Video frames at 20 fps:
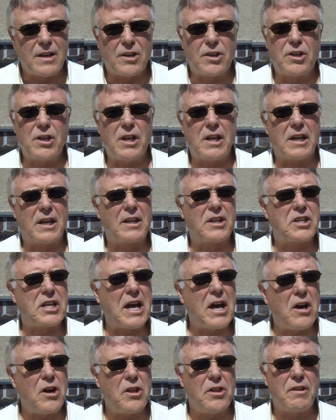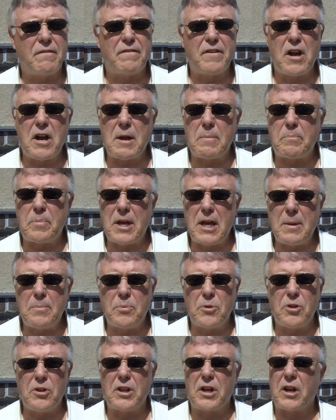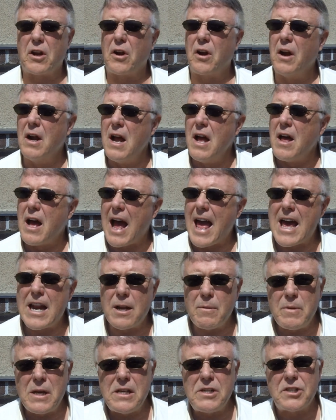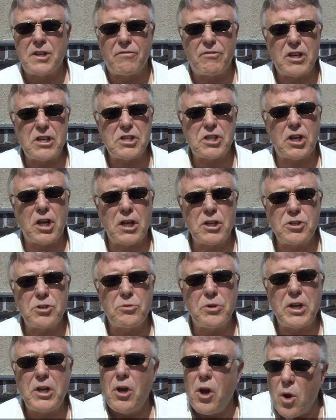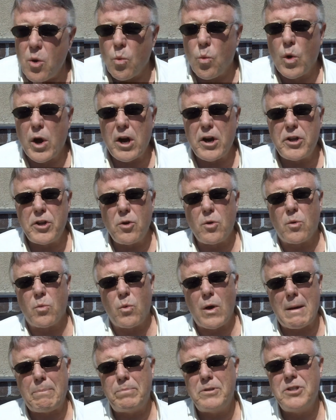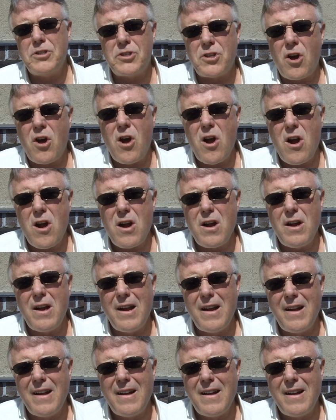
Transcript: you're going to tell the very people that are enemies of this country where your weapons are?